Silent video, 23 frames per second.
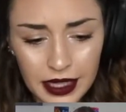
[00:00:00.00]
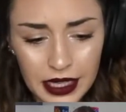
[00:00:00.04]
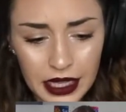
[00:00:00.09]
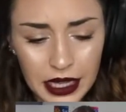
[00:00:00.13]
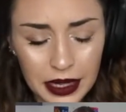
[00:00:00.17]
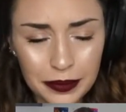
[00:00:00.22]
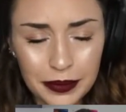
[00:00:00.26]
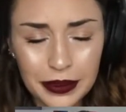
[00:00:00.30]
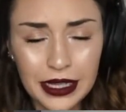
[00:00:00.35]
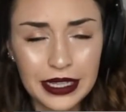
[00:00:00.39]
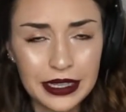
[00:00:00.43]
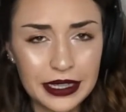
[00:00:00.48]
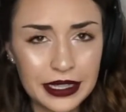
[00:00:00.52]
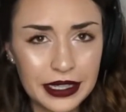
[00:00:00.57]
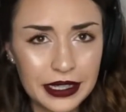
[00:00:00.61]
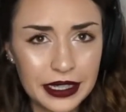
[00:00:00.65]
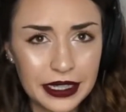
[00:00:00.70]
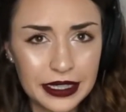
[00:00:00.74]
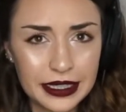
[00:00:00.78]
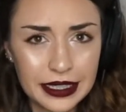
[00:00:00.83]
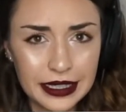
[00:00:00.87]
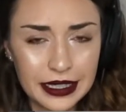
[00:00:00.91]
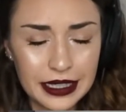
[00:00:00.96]
I'm glad that I
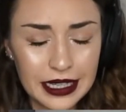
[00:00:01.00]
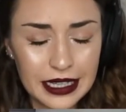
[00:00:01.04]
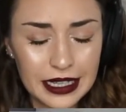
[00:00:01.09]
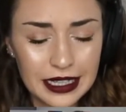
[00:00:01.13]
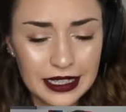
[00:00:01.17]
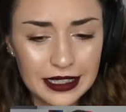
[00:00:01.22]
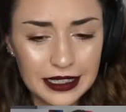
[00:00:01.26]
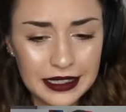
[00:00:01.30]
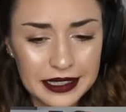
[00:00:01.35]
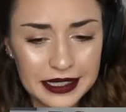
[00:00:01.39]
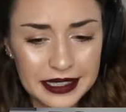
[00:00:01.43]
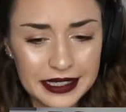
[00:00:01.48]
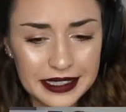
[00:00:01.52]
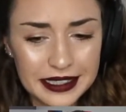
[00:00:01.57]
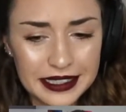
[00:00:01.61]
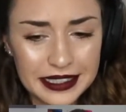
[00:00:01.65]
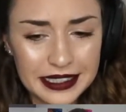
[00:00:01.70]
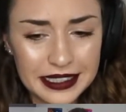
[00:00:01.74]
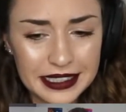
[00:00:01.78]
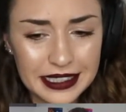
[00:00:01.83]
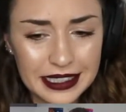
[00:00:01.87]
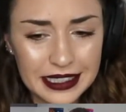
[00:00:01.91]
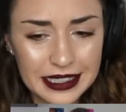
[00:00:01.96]
did that.
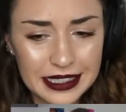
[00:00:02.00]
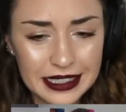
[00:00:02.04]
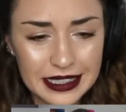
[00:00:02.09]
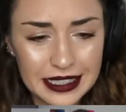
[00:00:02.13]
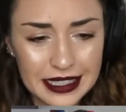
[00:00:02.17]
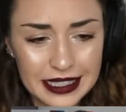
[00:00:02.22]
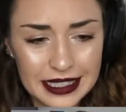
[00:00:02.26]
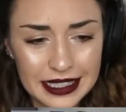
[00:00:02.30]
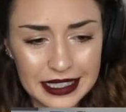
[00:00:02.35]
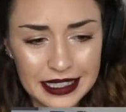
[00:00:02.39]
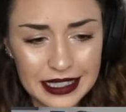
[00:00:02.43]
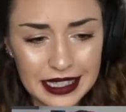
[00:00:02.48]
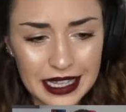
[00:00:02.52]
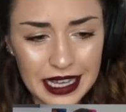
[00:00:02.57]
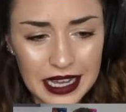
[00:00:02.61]
Because